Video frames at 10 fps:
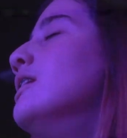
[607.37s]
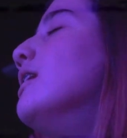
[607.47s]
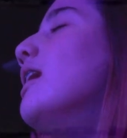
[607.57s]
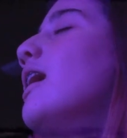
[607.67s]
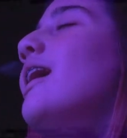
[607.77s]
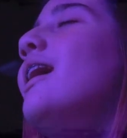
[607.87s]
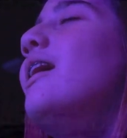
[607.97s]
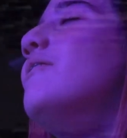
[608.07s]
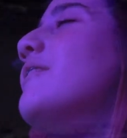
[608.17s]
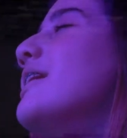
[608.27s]
to be
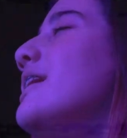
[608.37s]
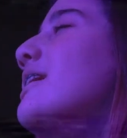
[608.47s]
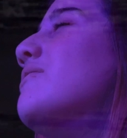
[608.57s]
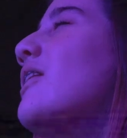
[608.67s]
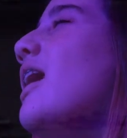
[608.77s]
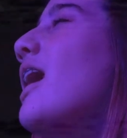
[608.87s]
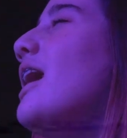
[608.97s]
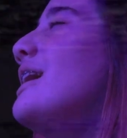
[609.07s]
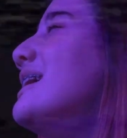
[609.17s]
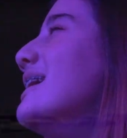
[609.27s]

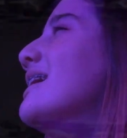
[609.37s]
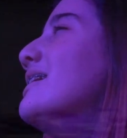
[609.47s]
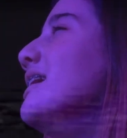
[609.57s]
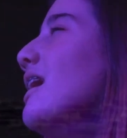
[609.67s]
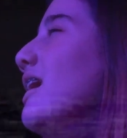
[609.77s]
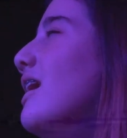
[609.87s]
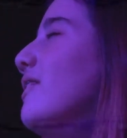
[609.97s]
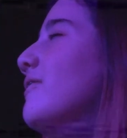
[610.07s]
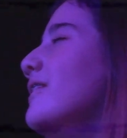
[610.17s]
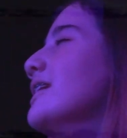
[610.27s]
outgoing and
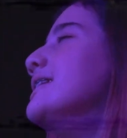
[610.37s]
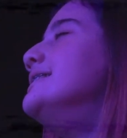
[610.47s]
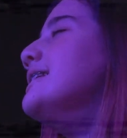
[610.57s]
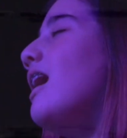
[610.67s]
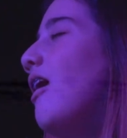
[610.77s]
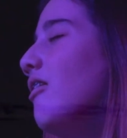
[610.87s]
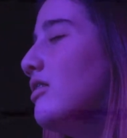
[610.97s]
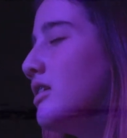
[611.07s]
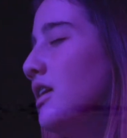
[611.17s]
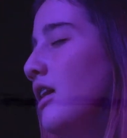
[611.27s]
open.
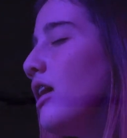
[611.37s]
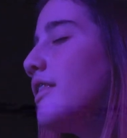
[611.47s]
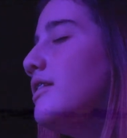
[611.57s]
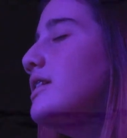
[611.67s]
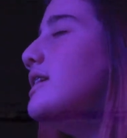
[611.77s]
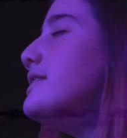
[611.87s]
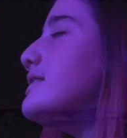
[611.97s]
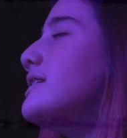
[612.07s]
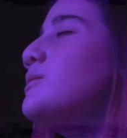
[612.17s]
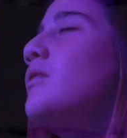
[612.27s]
And having
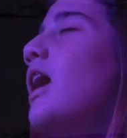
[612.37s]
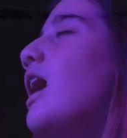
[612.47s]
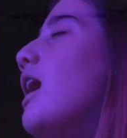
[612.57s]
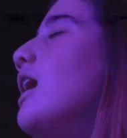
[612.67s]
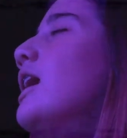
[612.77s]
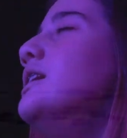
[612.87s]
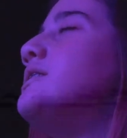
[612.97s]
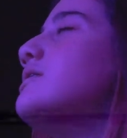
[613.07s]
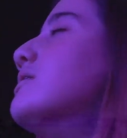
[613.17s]
so many friends